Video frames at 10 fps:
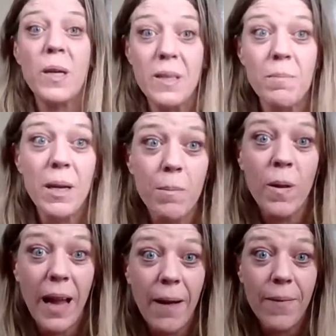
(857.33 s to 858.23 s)
There's
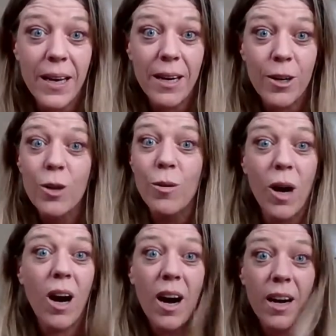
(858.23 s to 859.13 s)
people out there
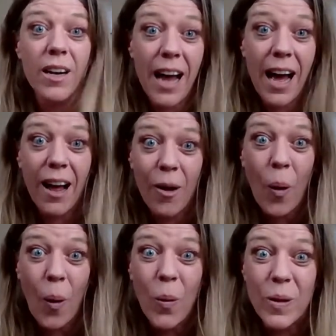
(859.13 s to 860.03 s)
who are not
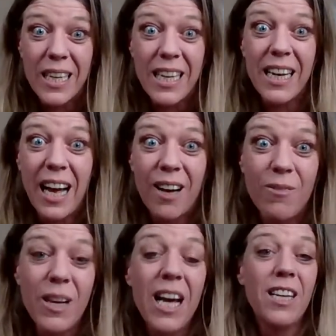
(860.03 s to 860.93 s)
old
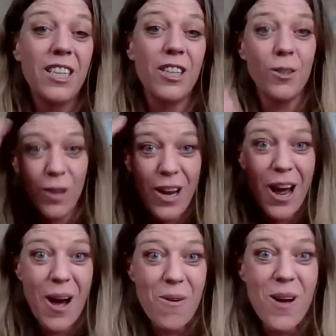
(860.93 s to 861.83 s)
enough to
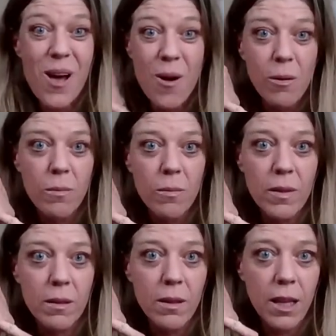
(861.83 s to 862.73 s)
know
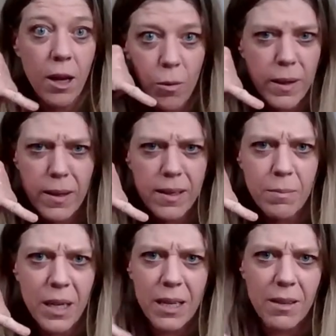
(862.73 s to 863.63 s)
what
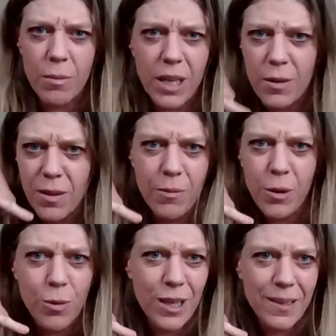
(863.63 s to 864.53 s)
this means. If
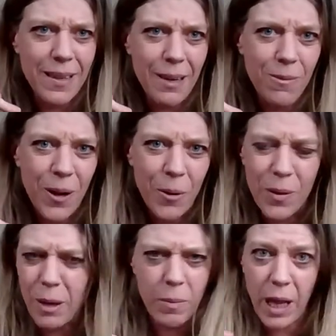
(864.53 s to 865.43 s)
you were to say
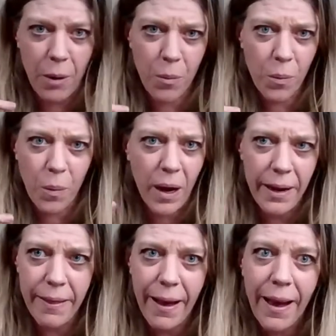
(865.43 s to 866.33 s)
phone, they'd be like,
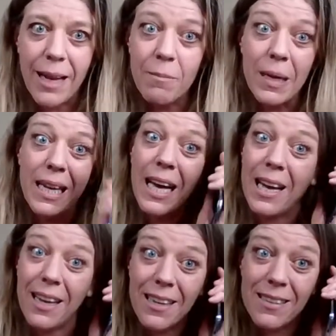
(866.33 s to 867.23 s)
why that?
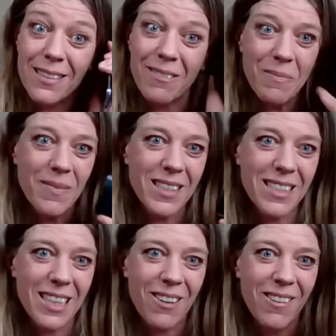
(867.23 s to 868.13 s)
Because
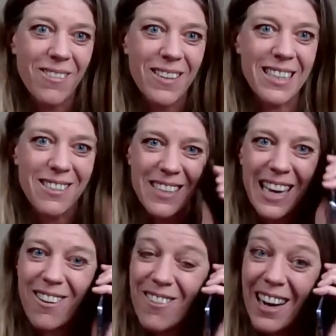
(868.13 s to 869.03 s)
look at what we do
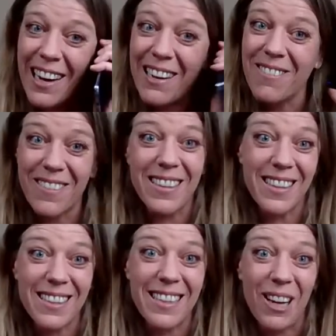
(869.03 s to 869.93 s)
now, right?
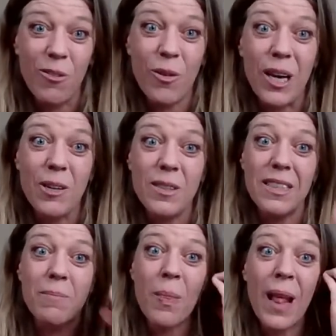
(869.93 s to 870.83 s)
With the cell
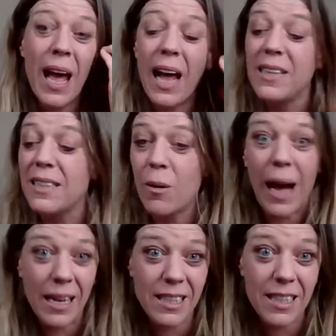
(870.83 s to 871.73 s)
phones. And so
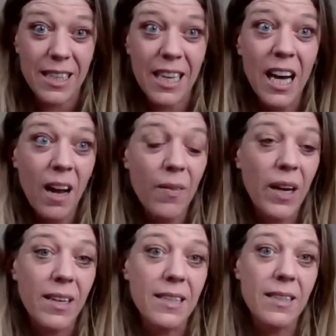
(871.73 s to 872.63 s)
actually
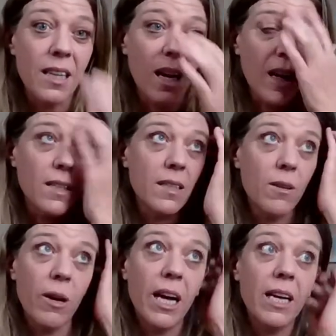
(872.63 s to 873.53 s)
there is talk.
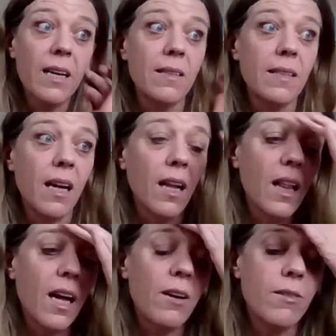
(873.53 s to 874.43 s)
So
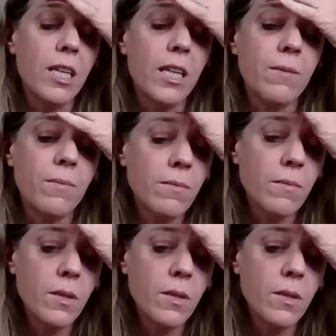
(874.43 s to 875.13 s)
ASL every